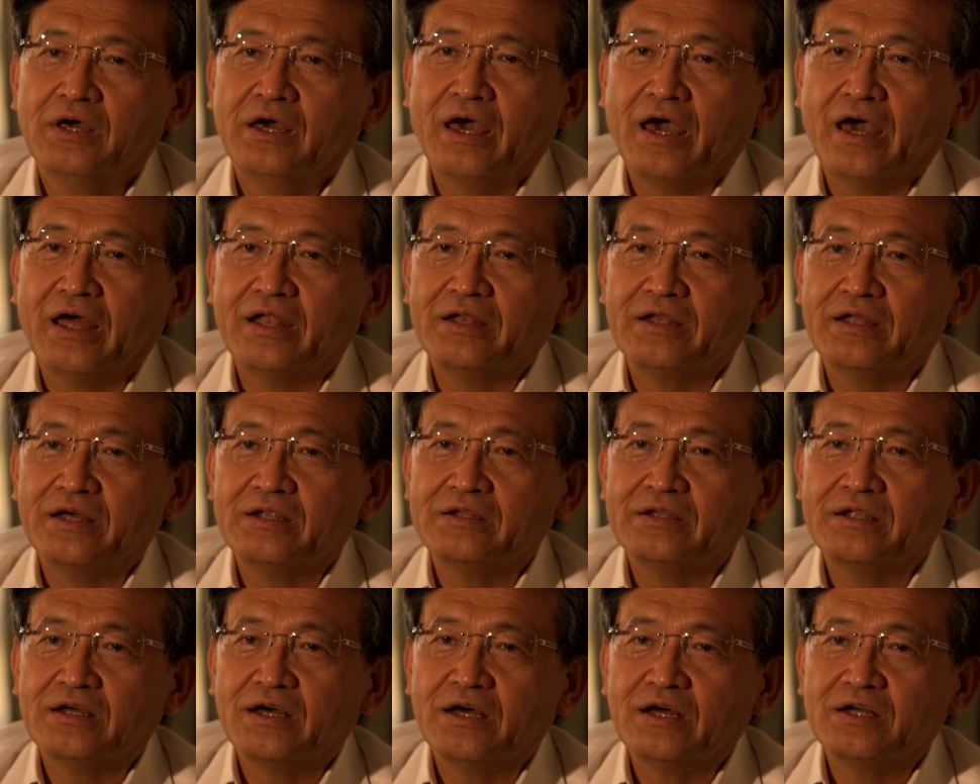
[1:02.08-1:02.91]
and
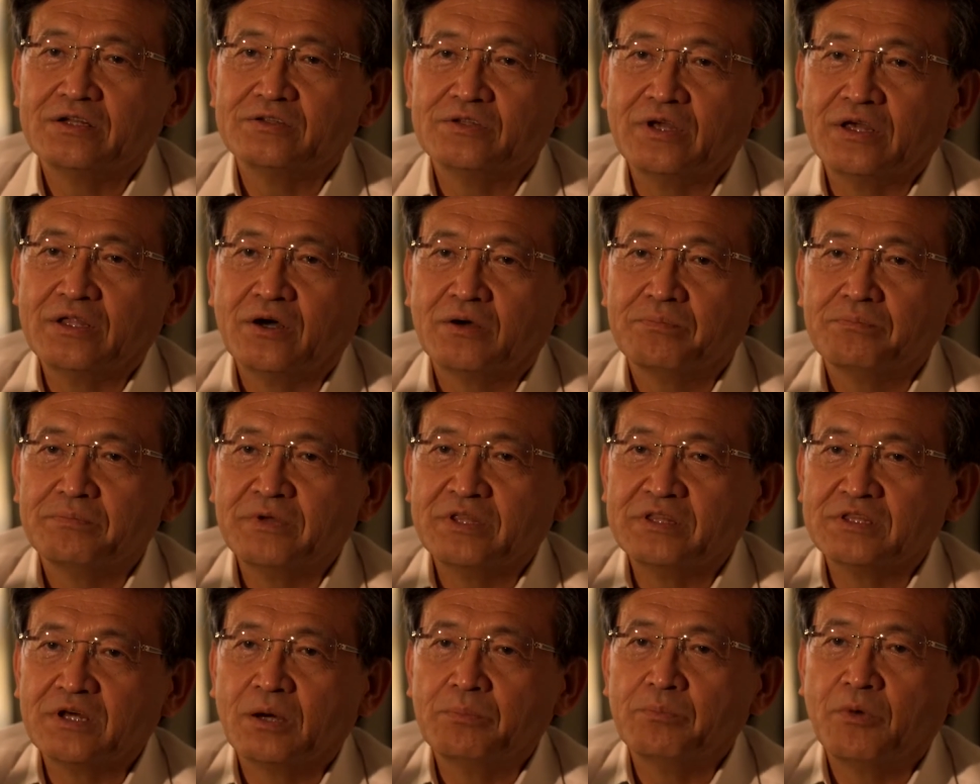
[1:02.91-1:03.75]
then
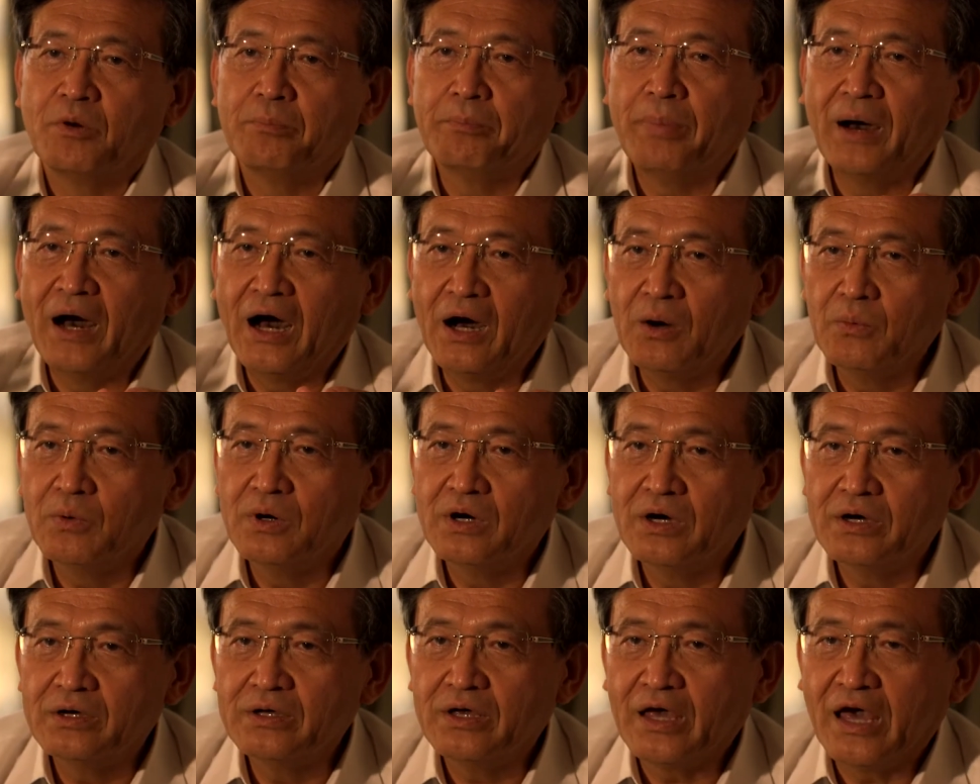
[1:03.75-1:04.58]
in terms of
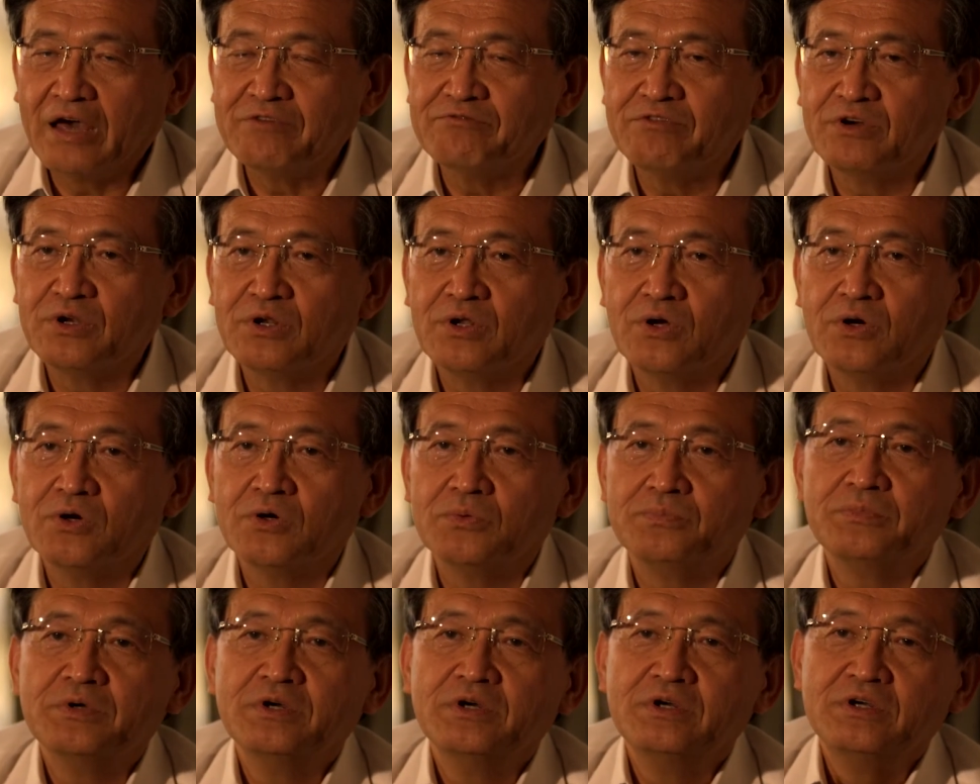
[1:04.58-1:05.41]
power,
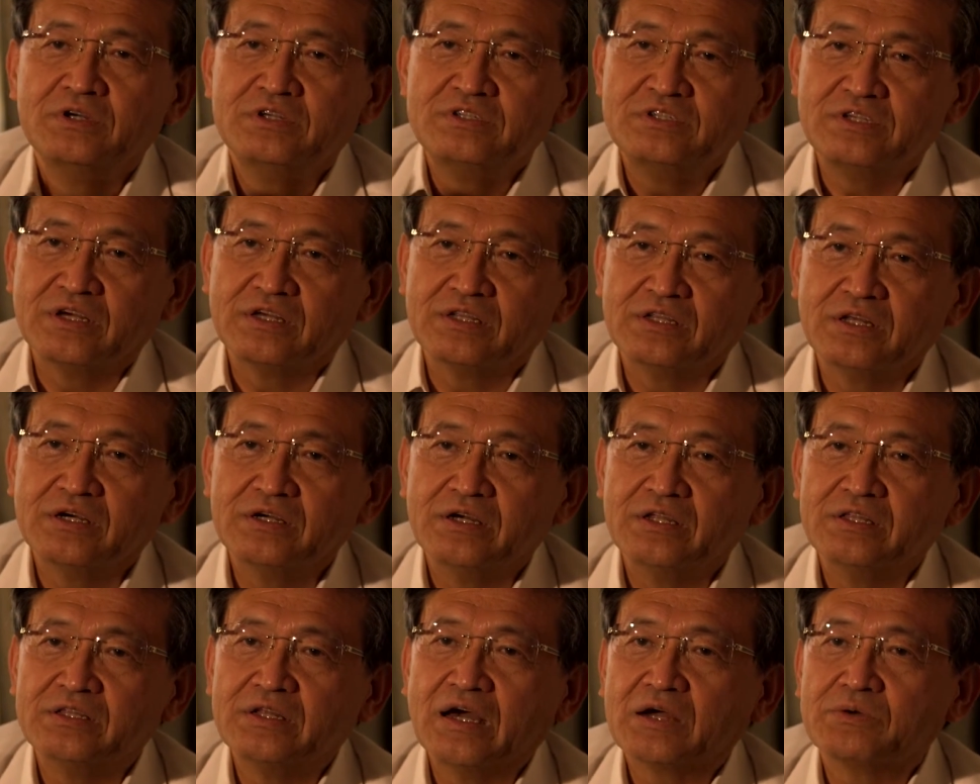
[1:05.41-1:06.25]
envelope, signal
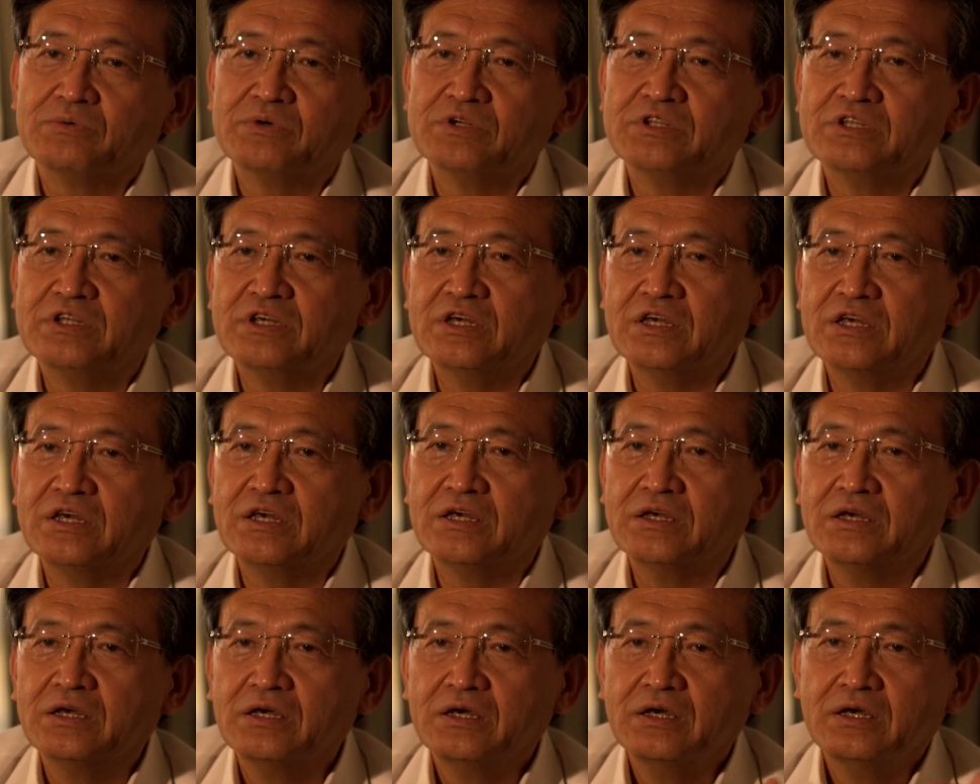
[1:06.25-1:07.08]

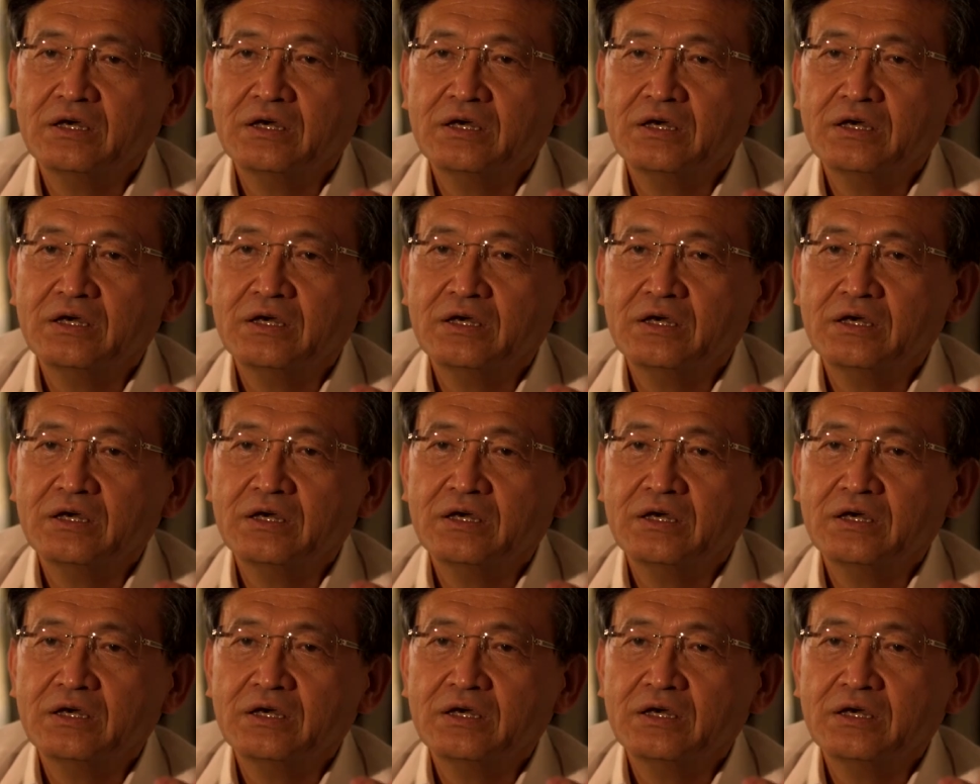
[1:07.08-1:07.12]
integrity,